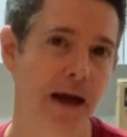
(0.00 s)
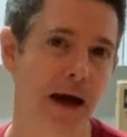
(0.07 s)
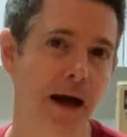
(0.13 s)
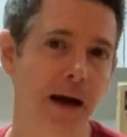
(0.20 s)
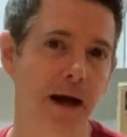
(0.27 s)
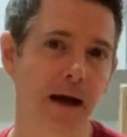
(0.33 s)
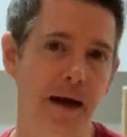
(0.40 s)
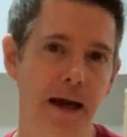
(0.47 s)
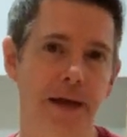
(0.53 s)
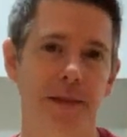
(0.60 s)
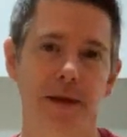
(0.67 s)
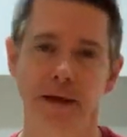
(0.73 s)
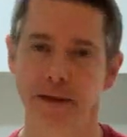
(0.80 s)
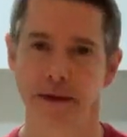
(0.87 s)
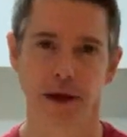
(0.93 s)
uh, and
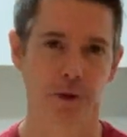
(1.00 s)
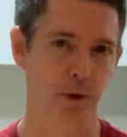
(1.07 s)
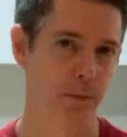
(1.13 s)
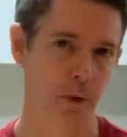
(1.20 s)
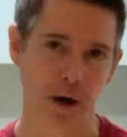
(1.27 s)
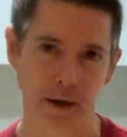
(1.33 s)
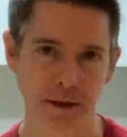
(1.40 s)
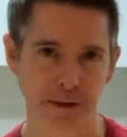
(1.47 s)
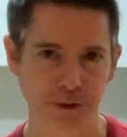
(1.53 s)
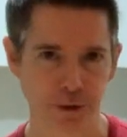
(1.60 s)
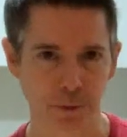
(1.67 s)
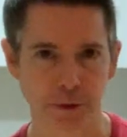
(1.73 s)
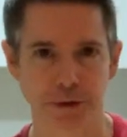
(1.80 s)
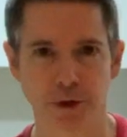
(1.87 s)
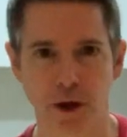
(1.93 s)
then in other markets it
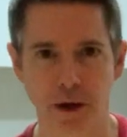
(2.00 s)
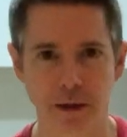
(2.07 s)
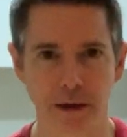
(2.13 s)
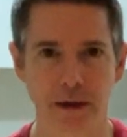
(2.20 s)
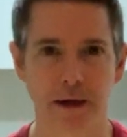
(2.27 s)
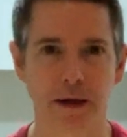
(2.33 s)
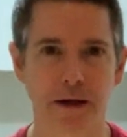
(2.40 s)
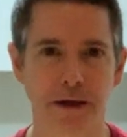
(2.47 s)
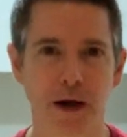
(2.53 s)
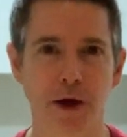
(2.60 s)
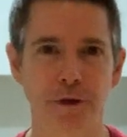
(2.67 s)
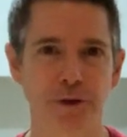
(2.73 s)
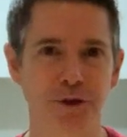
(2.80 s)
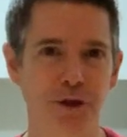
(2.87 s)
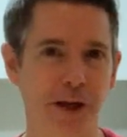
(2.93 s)
was on uh,
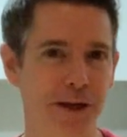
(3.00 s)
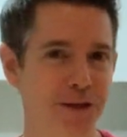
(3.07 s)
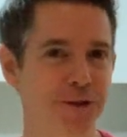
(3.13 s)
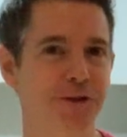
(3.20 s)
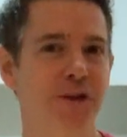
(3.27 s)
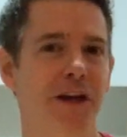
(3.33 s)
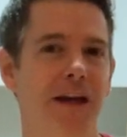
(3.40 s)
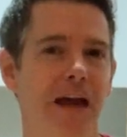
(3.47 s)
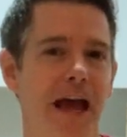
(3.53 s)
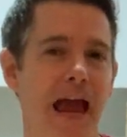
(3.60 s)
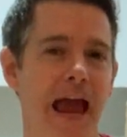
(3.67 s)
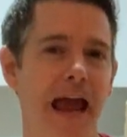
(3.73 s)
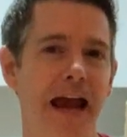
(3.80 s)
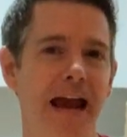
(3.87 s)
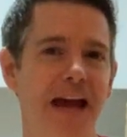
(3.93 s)
other channels.
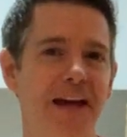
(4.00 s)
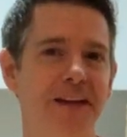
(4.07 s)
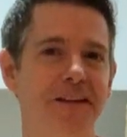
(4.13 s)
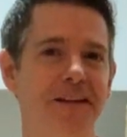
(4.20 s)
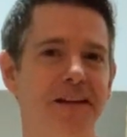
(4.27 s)
And